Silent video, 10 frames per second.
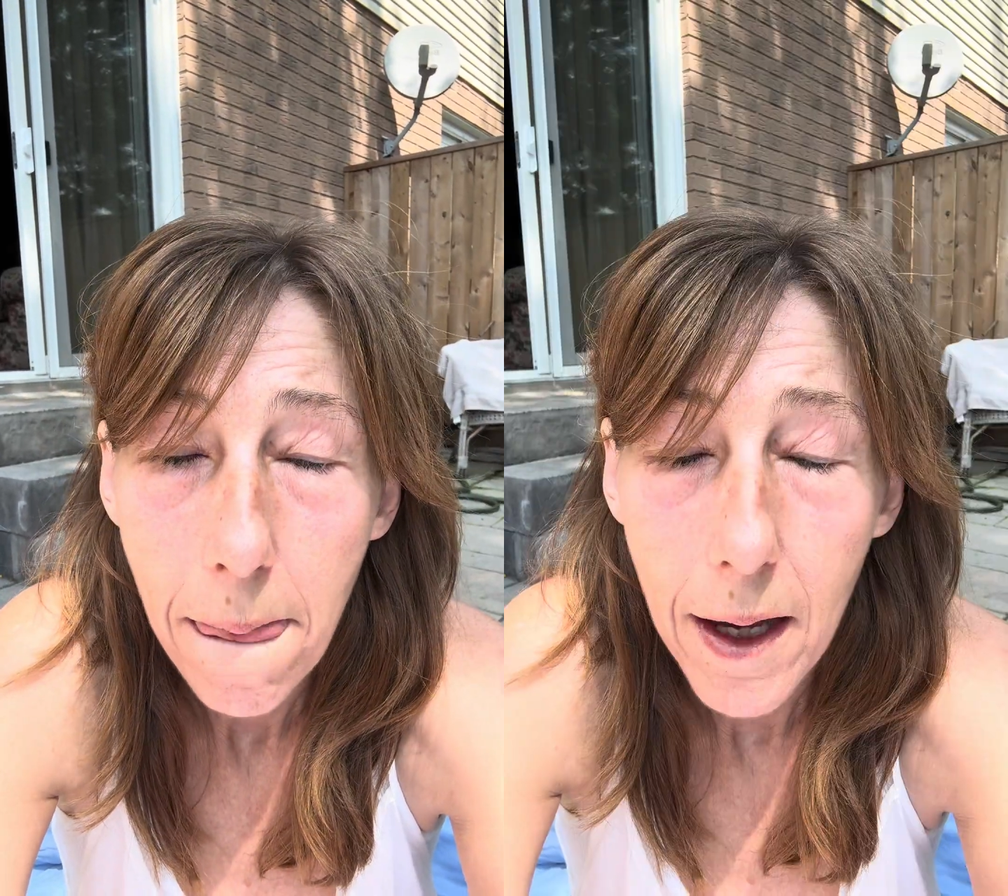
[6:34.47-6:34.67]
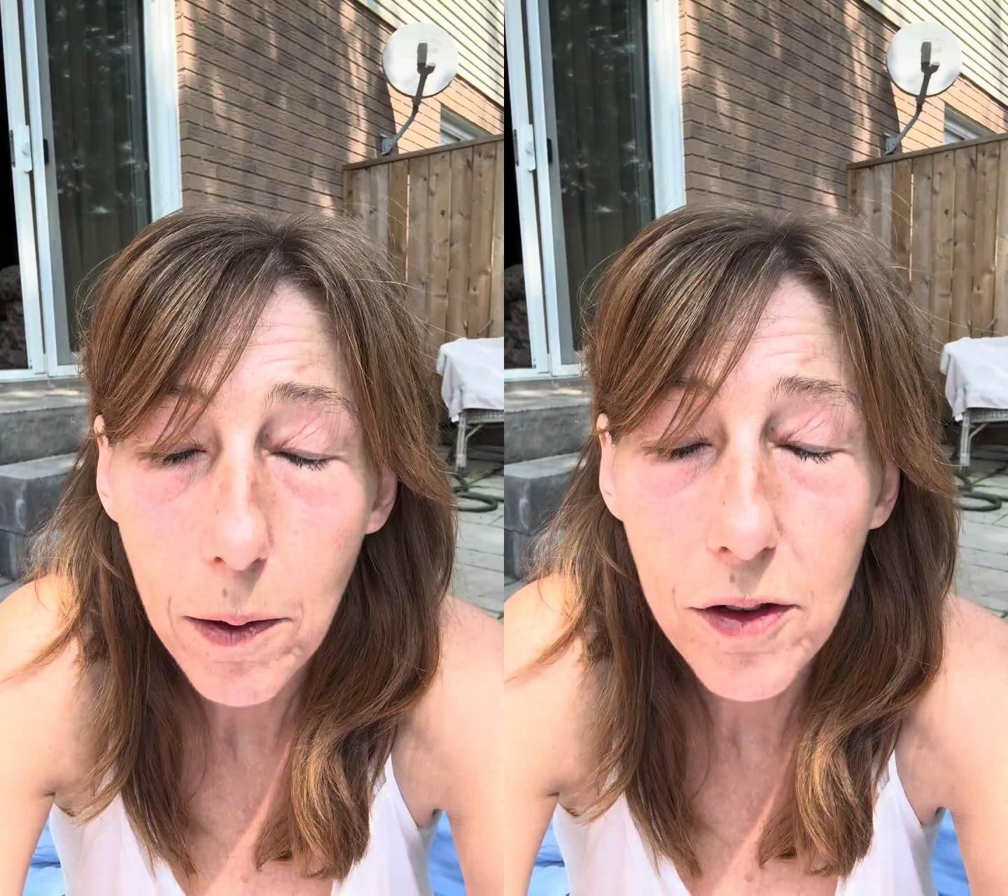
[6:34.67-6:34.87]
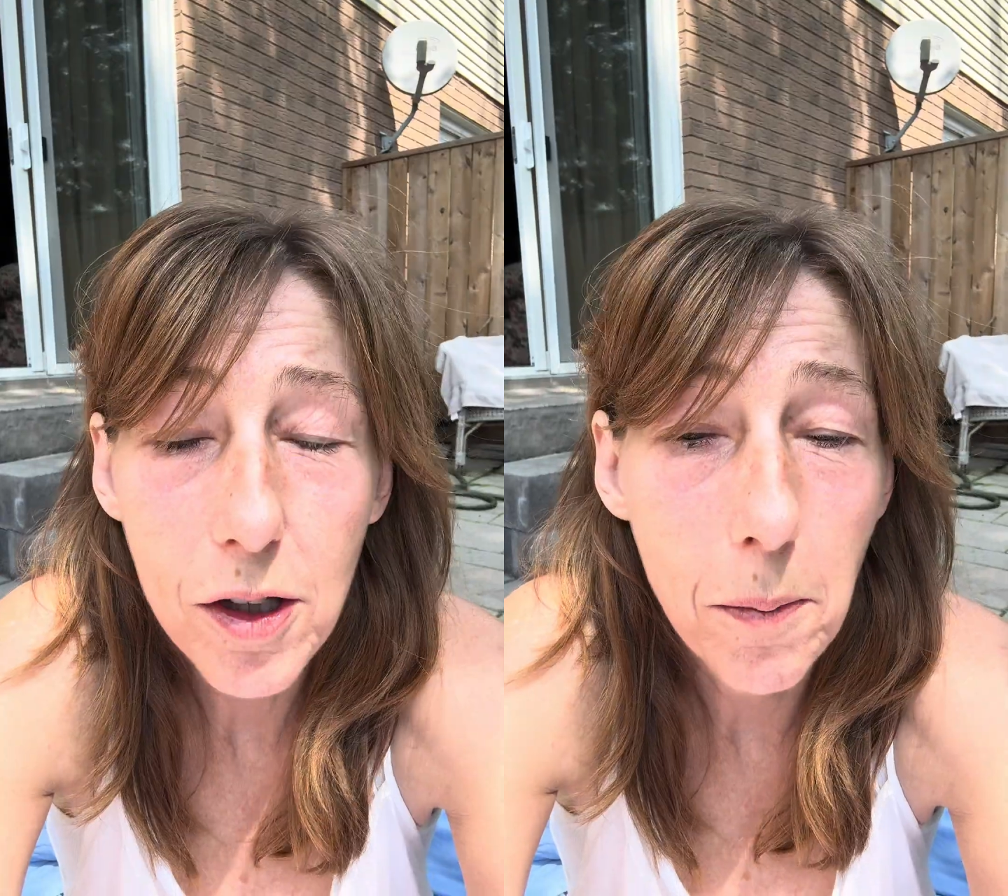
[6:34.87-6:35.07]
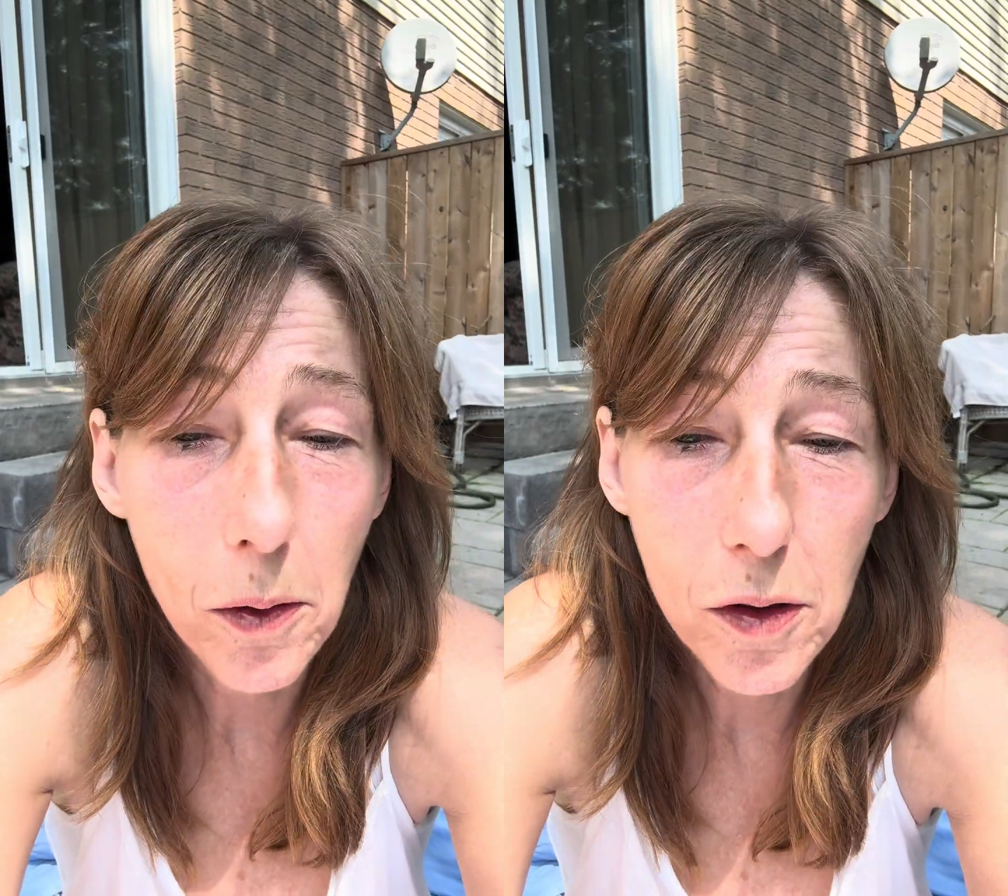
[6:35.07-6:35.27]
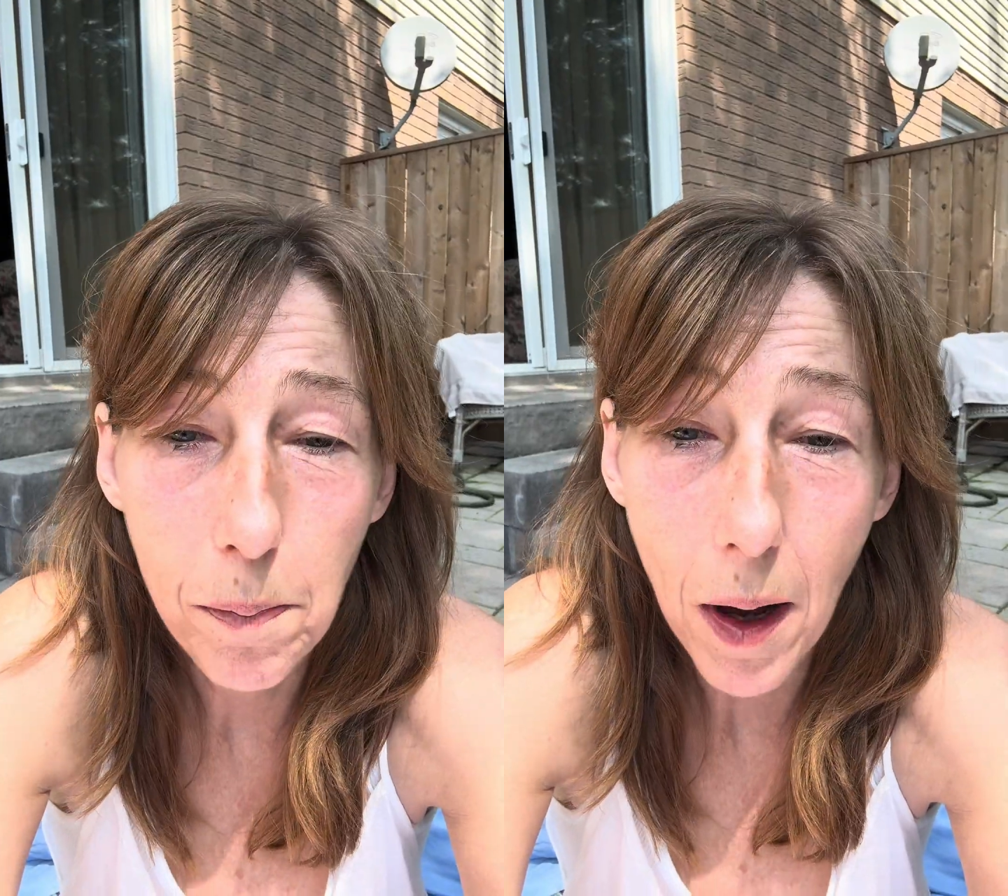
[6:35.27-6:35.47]
it was the
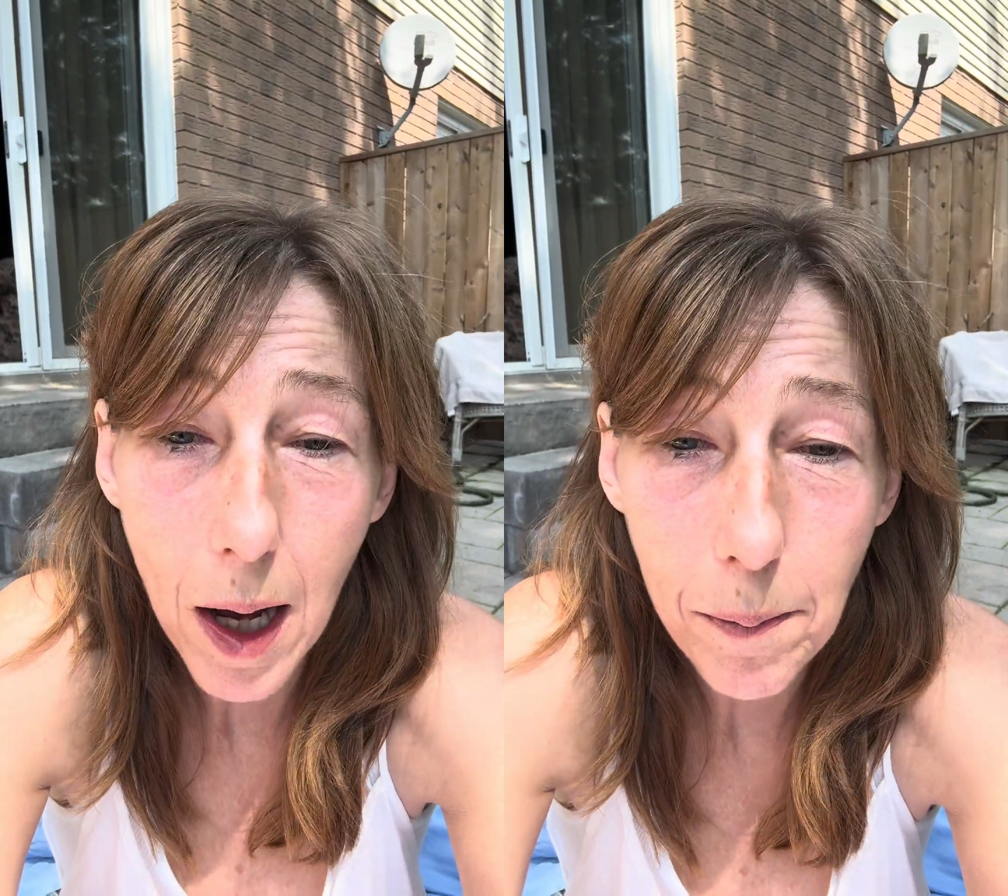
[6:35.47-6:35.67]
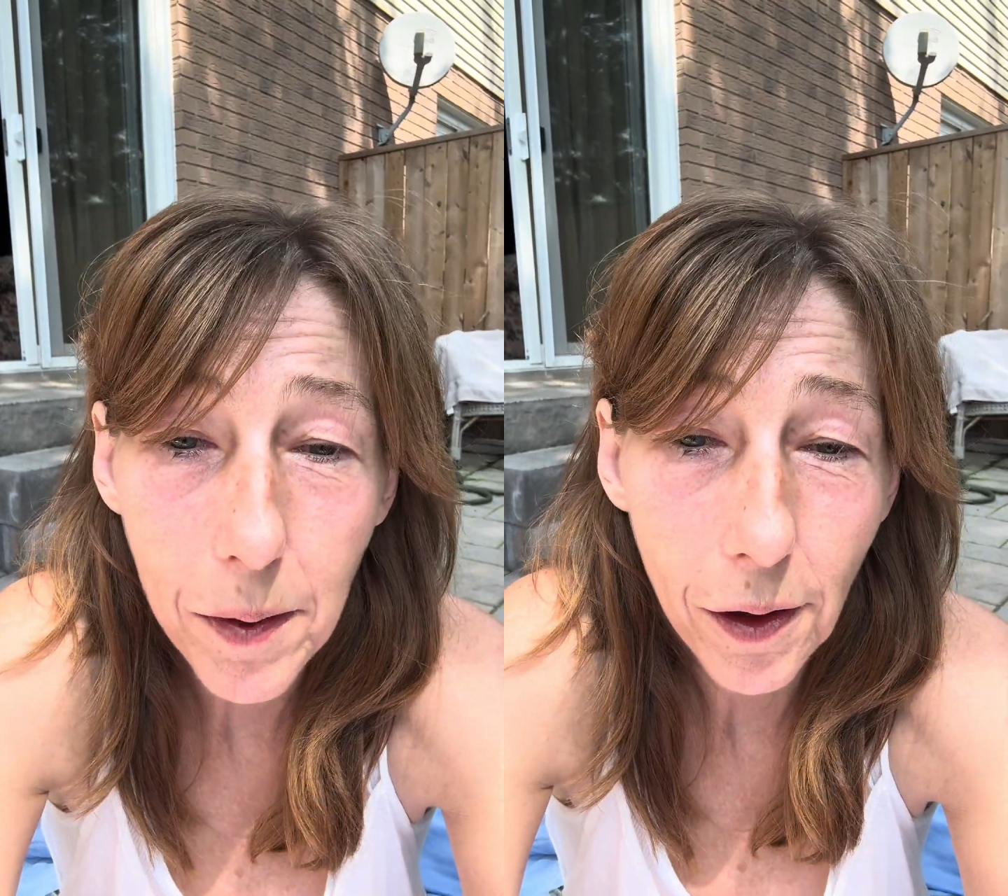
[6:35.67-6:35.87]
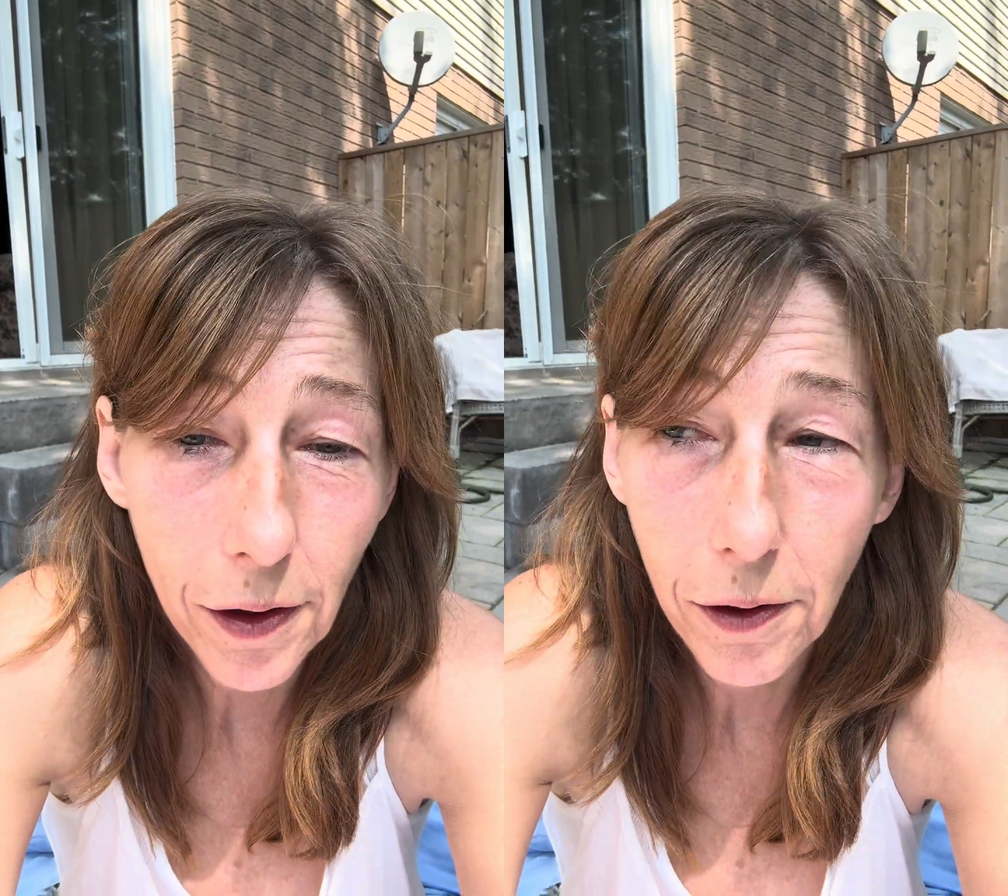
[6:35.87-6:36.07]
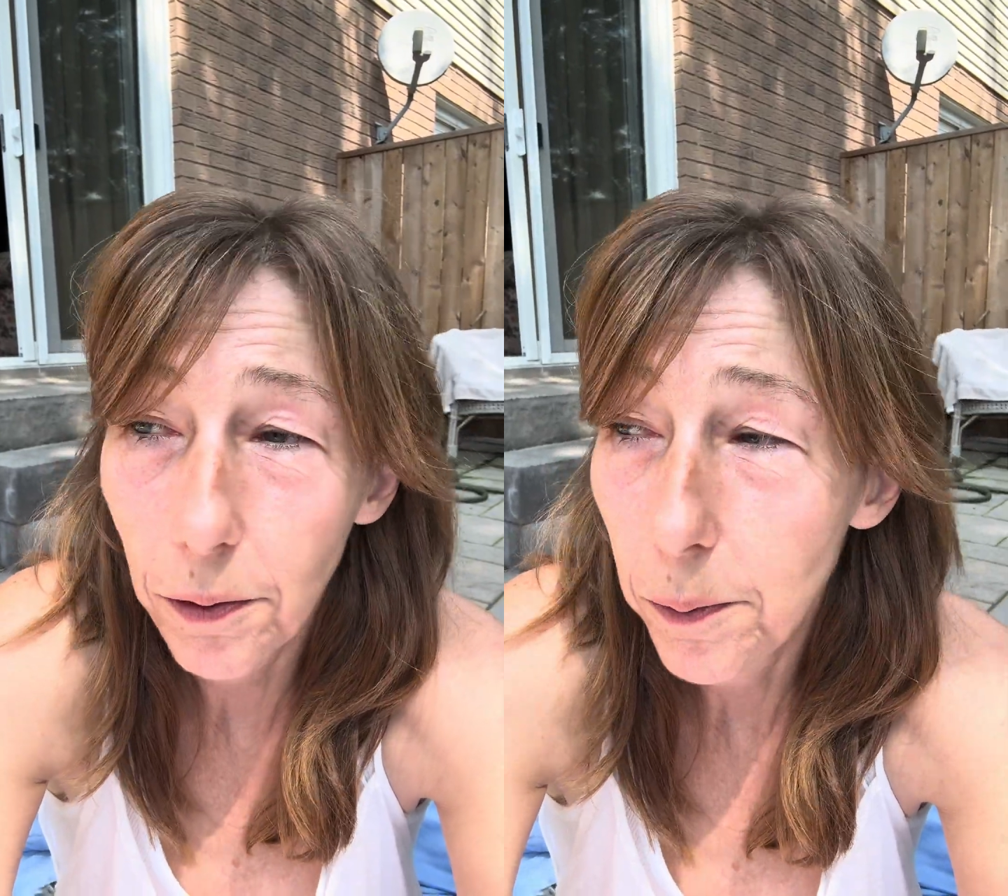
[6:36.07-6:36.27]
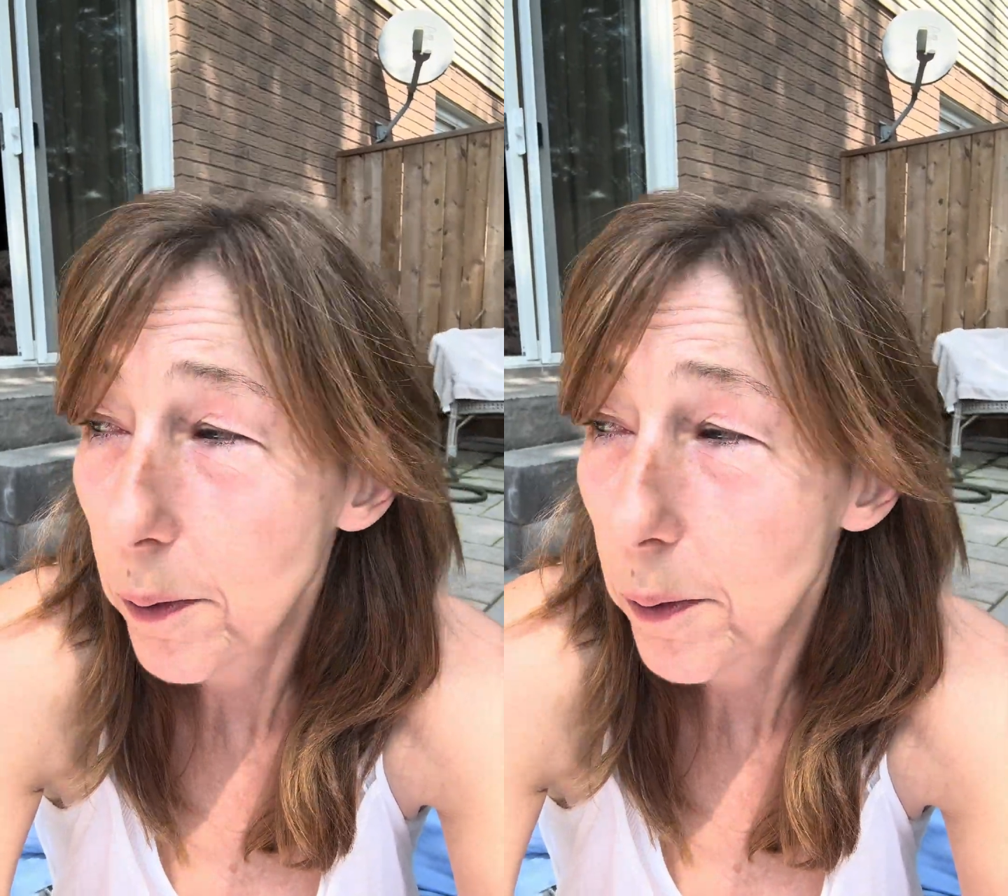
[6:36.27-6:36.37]
most popular